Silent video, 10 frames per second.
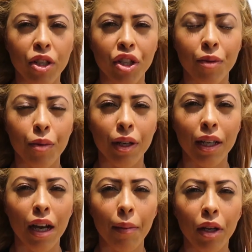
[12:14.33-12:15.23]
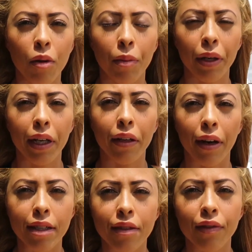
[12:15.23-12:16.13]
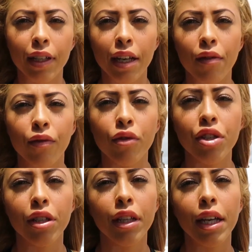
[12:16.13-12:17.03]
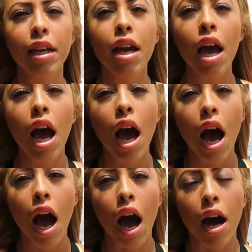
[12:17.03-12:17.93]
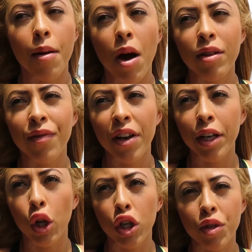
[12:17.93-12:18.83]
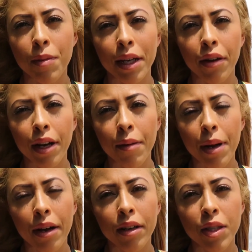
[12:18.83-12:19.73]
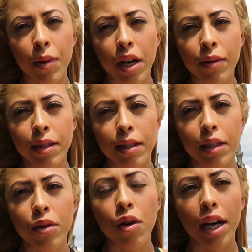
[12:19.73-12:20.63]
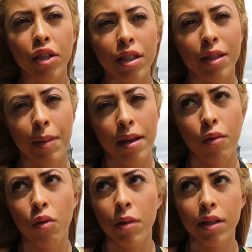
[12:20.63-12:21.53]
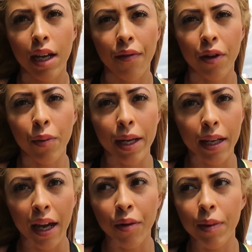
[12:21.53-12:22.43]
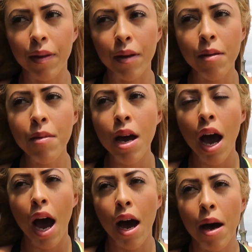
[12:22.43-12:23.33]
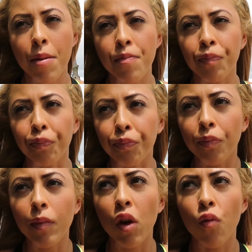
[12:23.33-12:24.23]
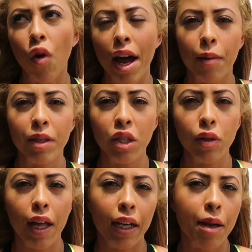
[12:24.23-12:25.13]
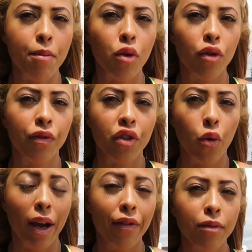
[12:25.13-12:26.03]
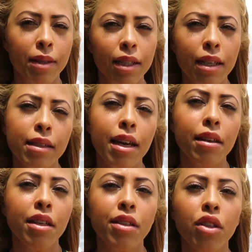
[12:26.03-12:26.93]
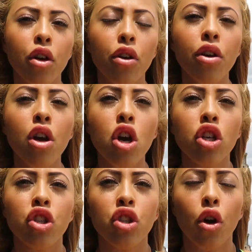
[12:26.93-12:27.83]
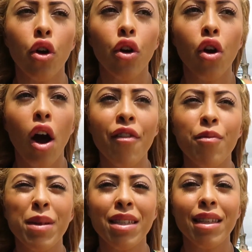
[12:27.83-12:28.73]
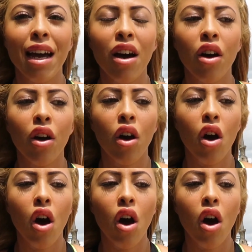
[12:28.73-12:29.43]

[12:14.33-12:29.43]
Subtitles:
which is coming on pretty aggressively, unfortunately. I was very close with my grandparents when I was little. I used to spend almost every weekend with them, right up until like I moved away from Sydney 10 years ago. So I've missed out